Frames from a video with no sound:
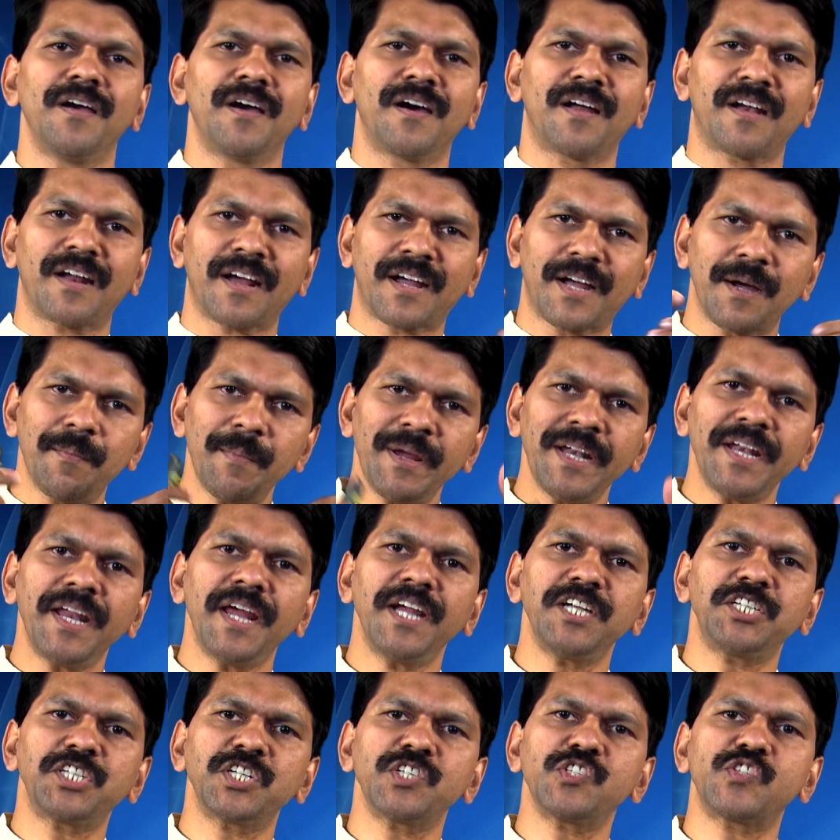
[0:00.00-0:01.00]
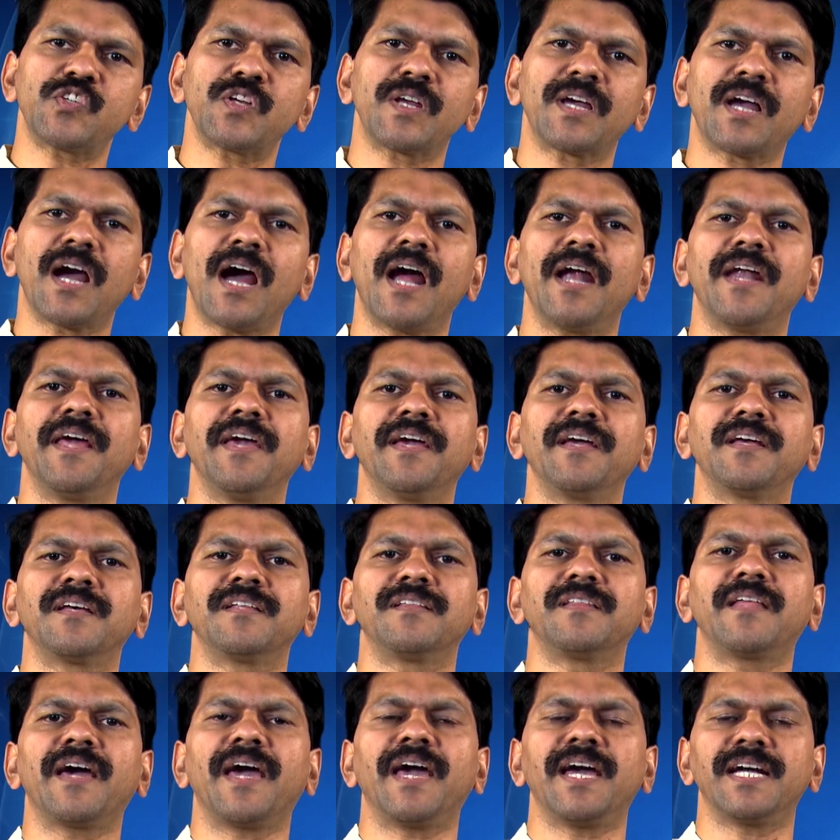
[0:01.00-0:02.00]
Recommendations regarding
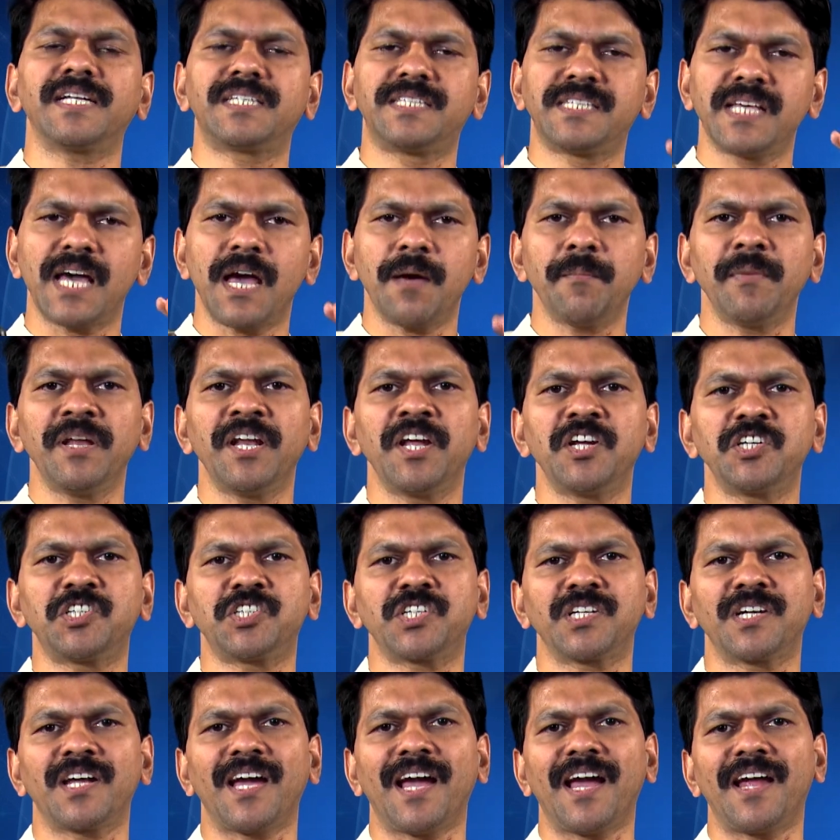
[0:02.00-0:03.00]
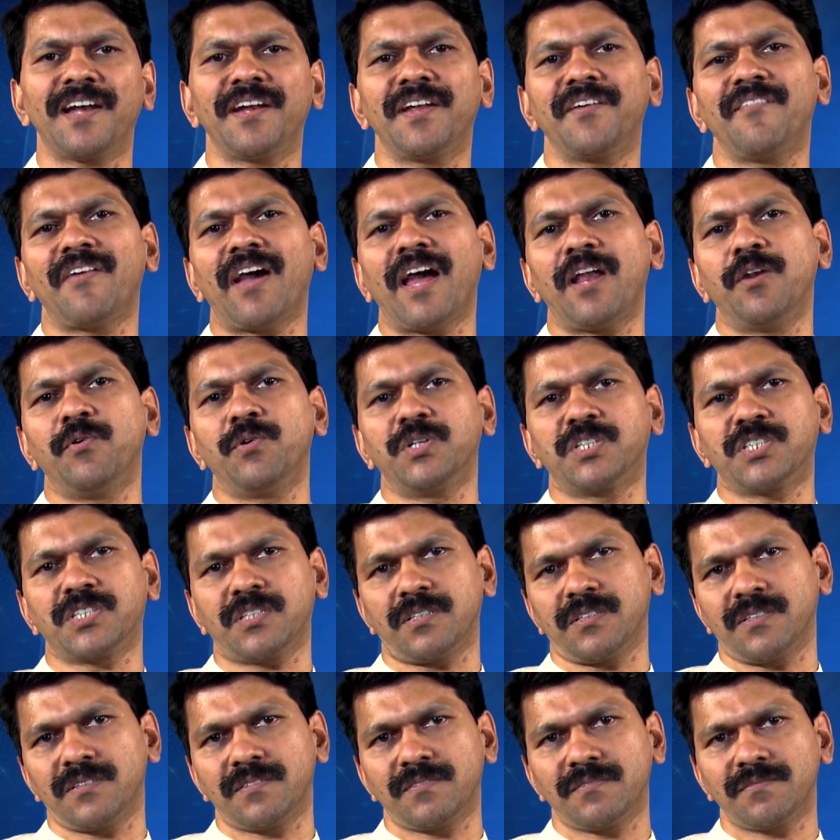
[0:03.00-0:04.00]
the examination and
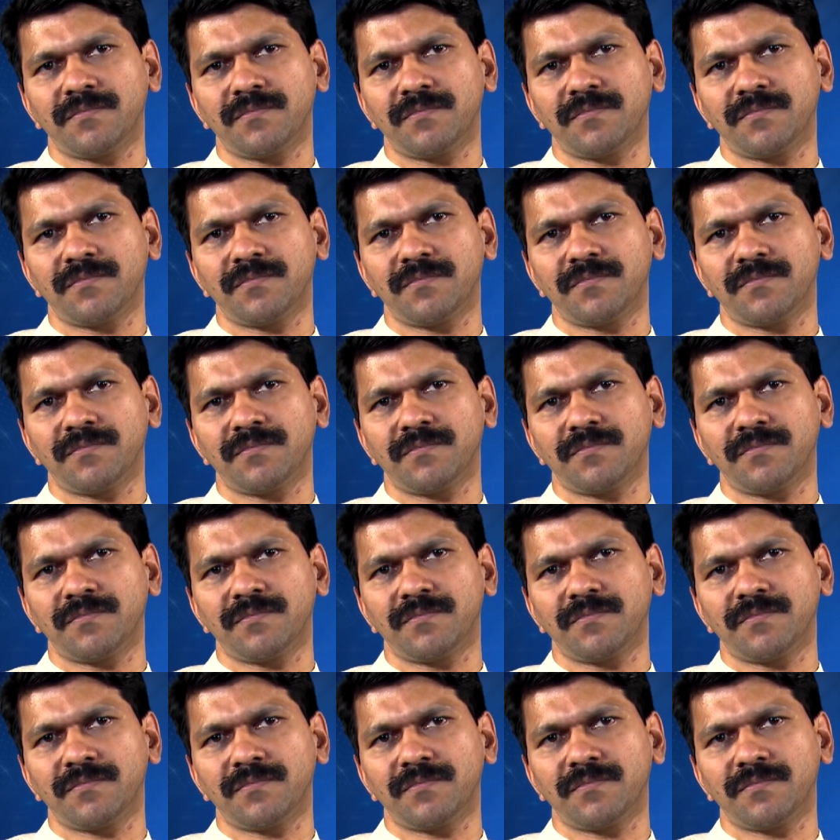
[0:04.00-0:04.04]
evaluation.